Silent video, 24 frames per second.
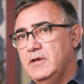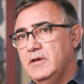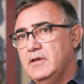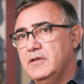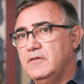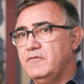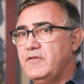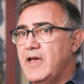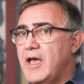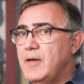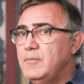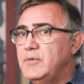
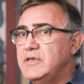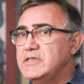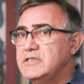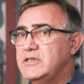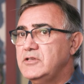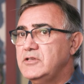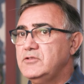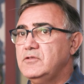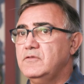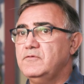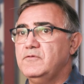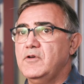Families
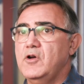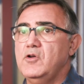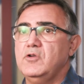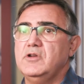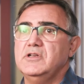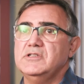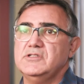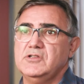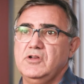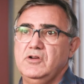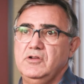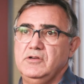need to
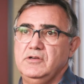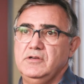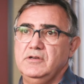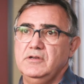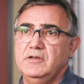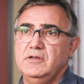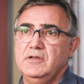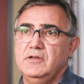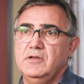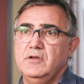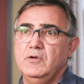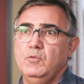focus on
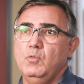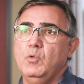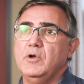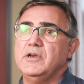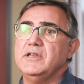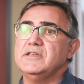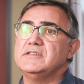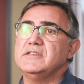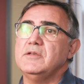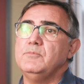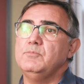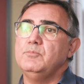what
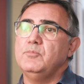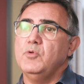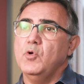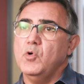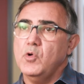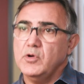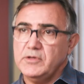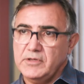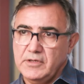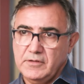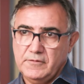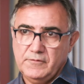is
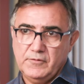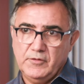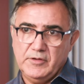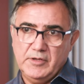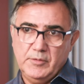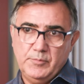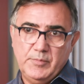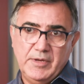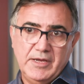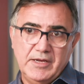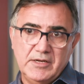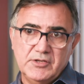important for the
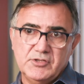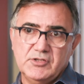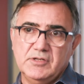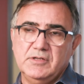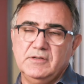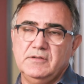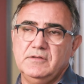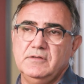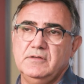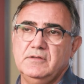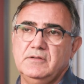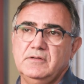patient.